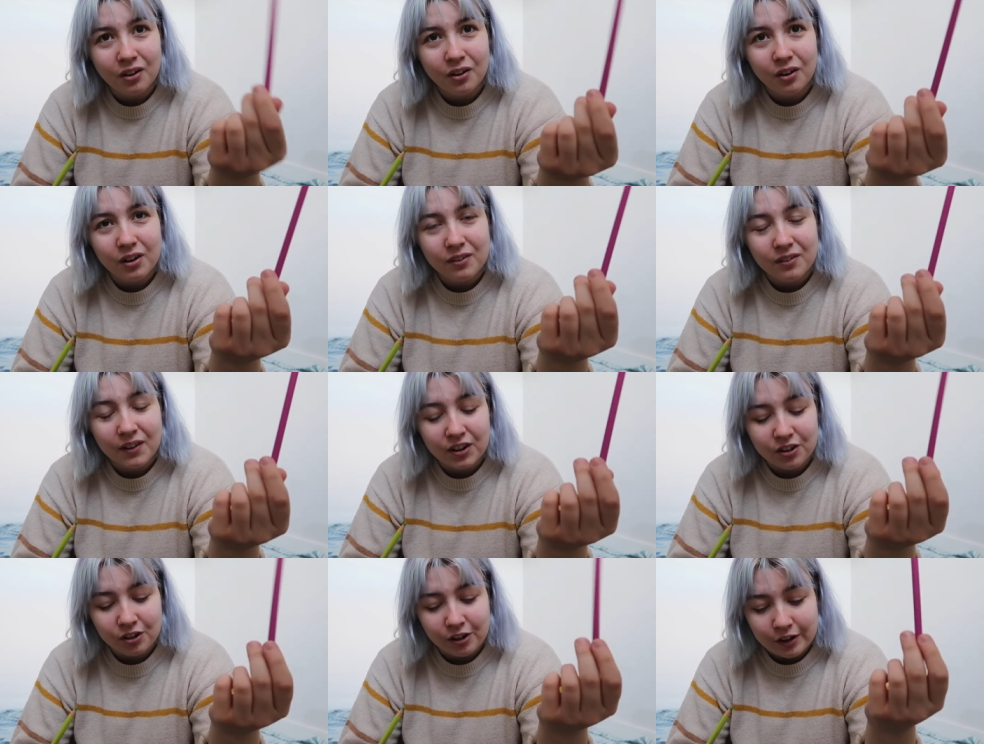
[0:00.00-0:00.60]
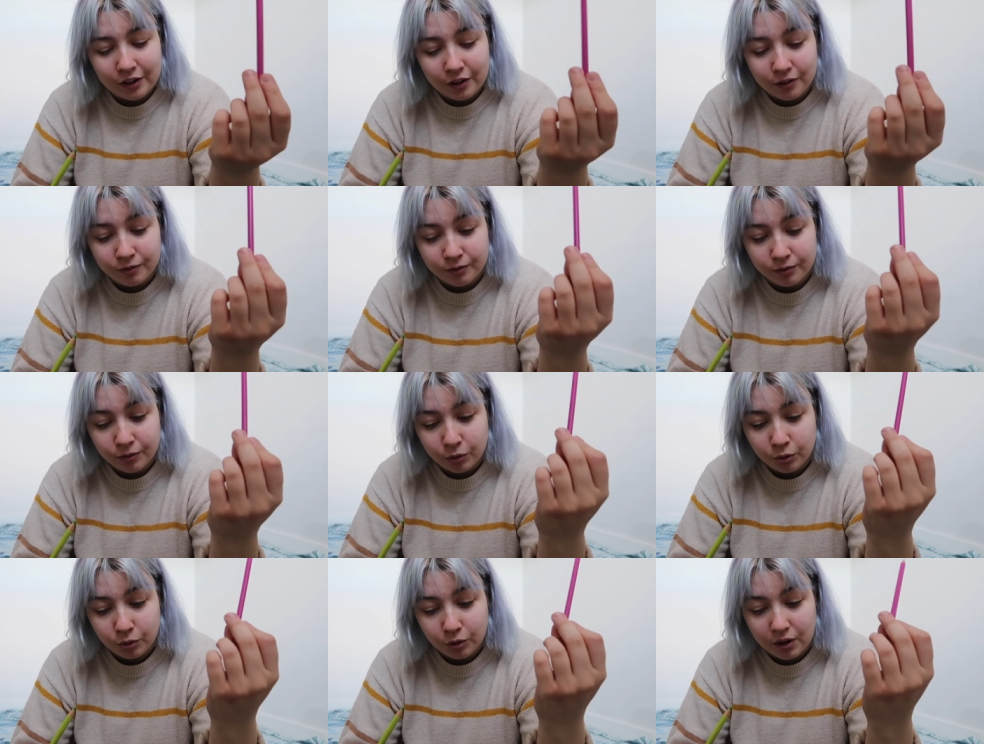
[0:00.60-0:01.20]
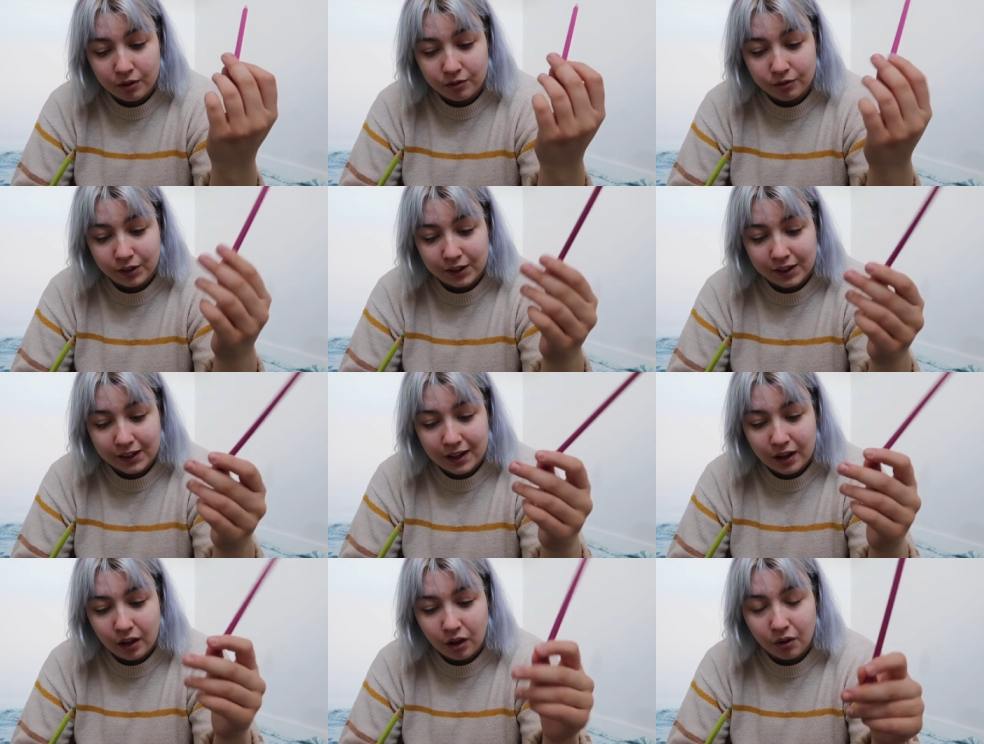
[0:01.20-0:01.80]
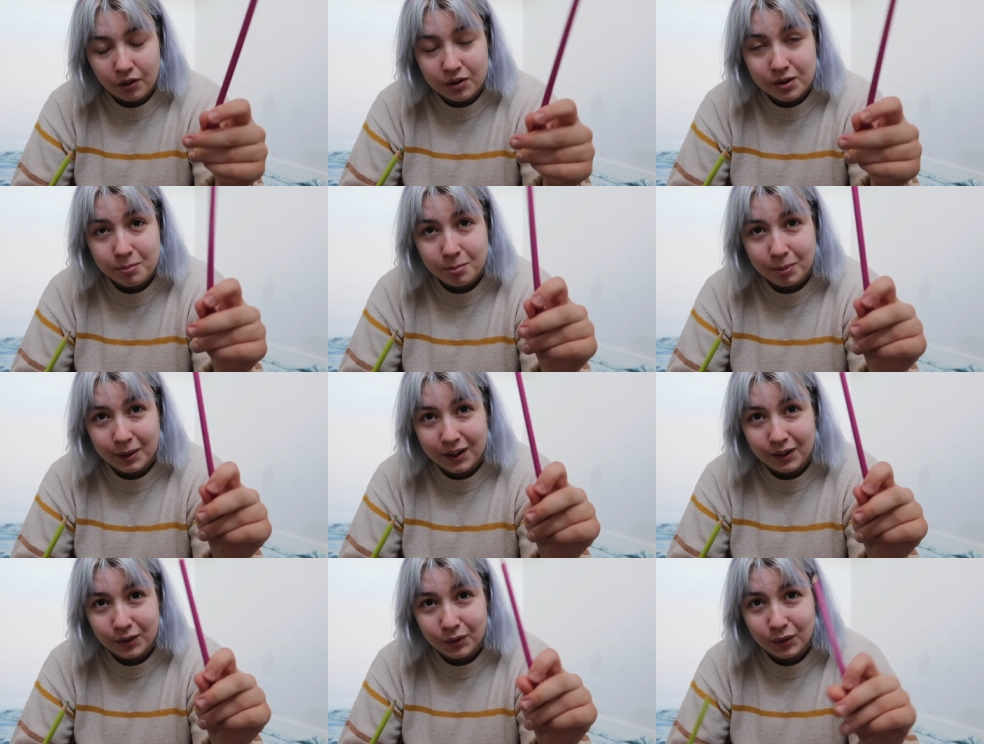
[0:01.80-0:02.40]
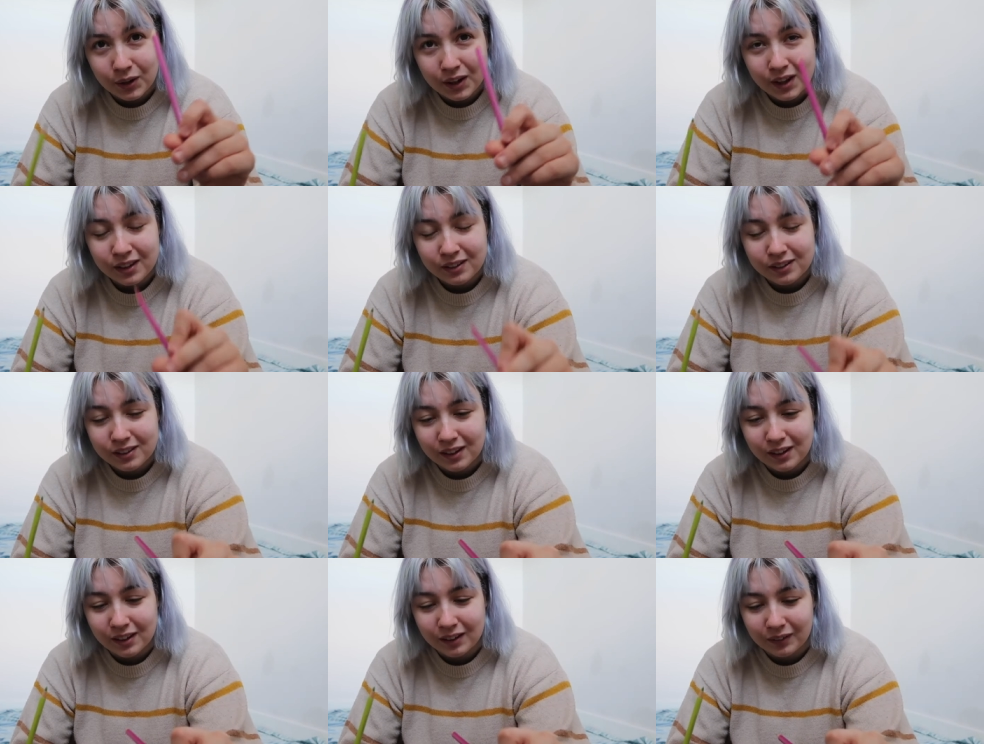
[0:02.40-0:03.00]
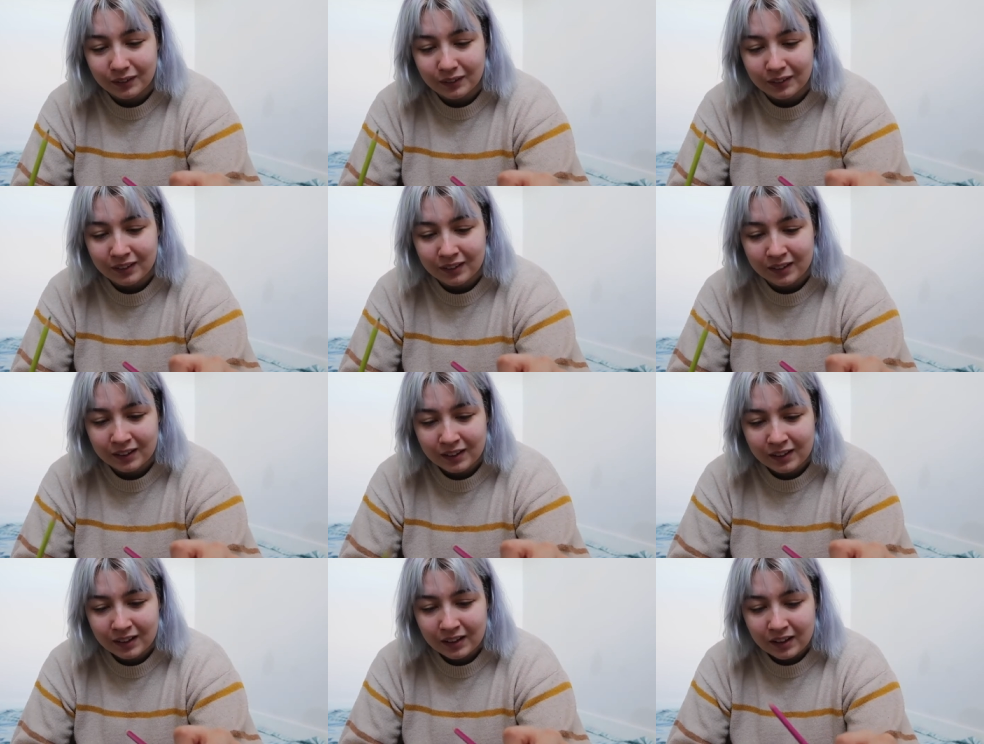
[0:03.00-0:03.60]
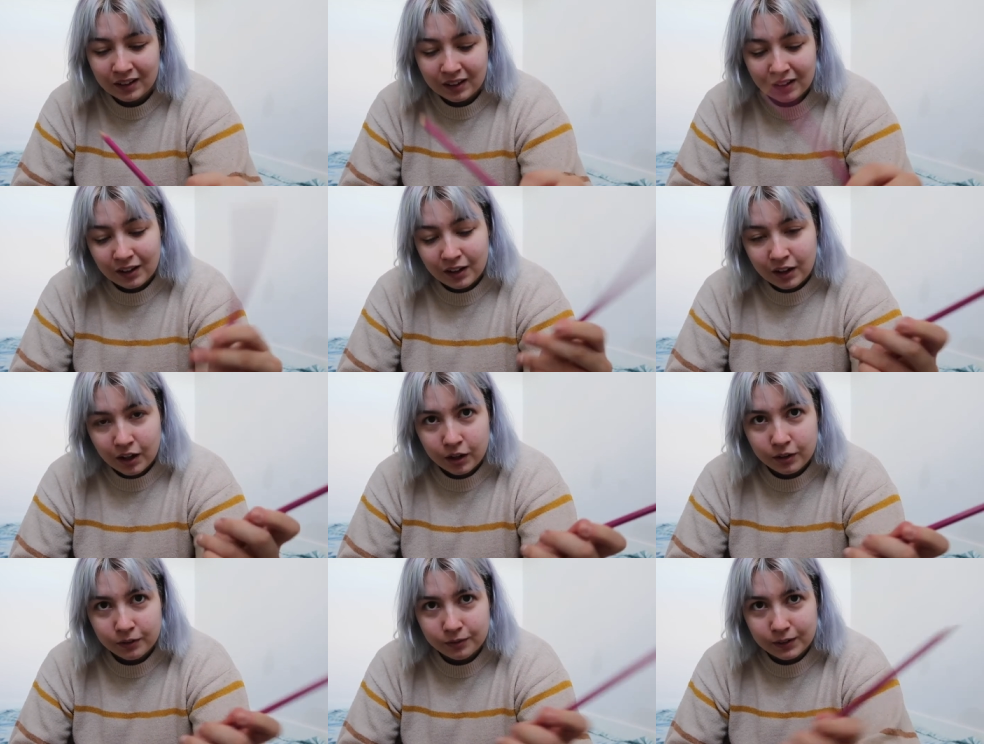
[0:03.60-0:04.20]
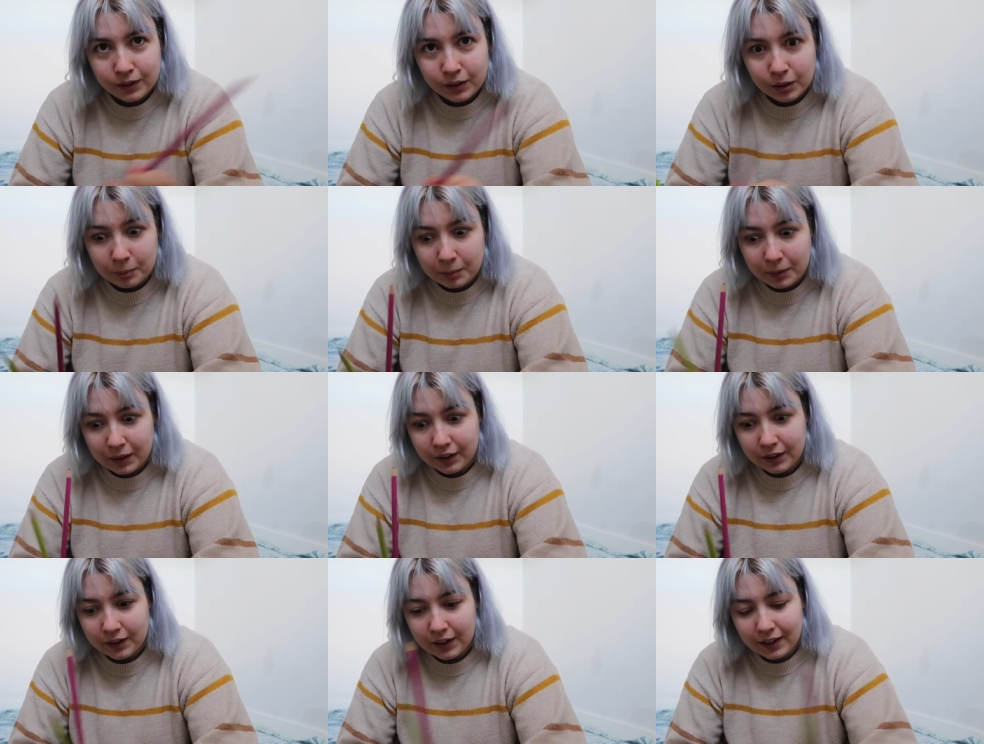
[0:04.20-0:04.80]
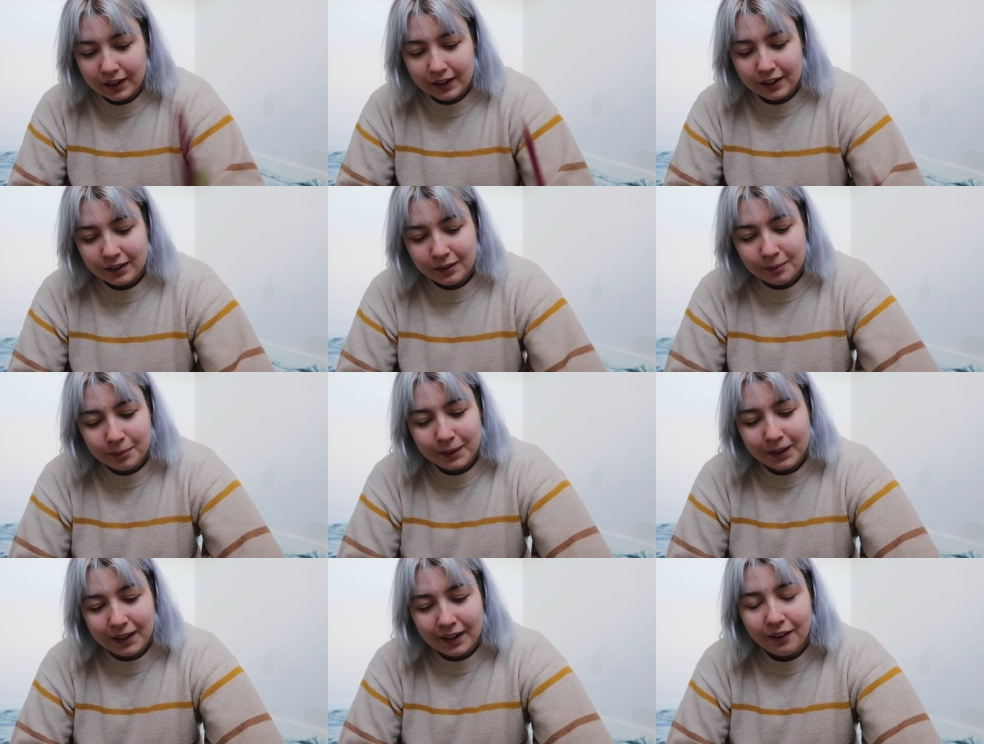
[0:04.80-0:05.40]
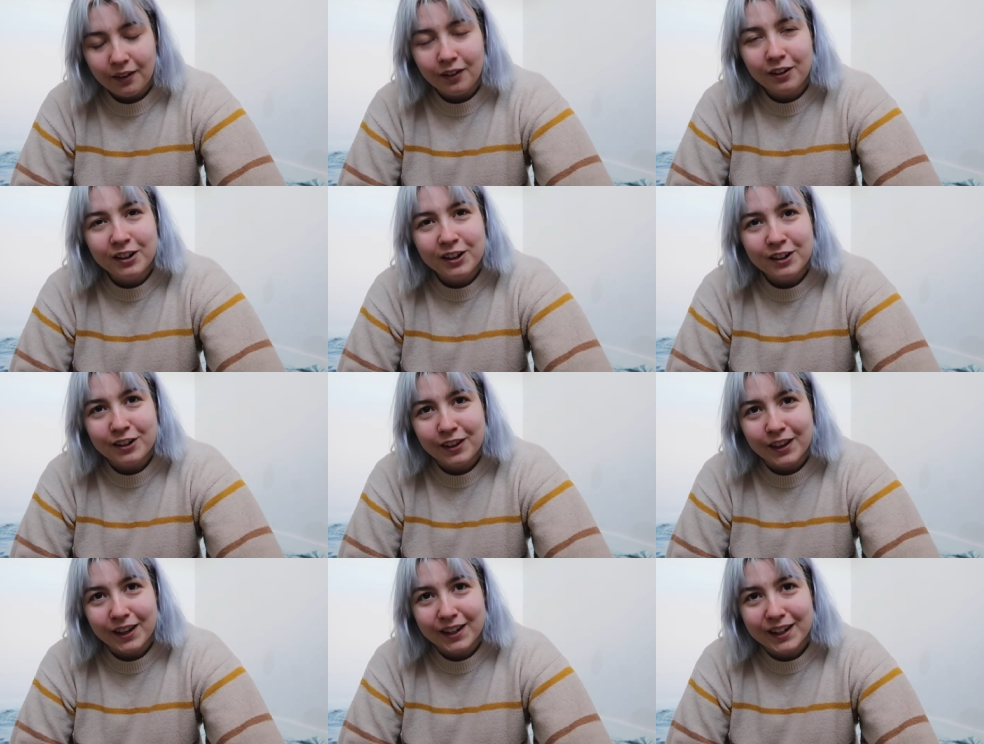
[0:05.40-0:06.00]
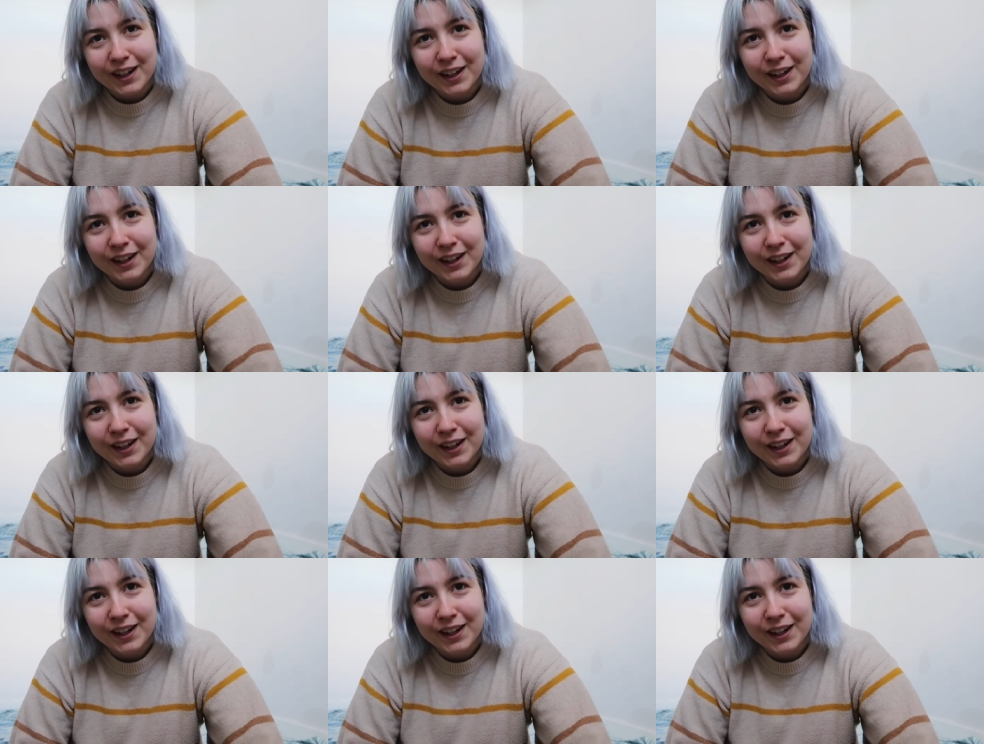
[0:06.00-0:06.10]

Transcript: I've actually gone for a really light pink colour so hopefully it'll be okay but yeah I'm going to do that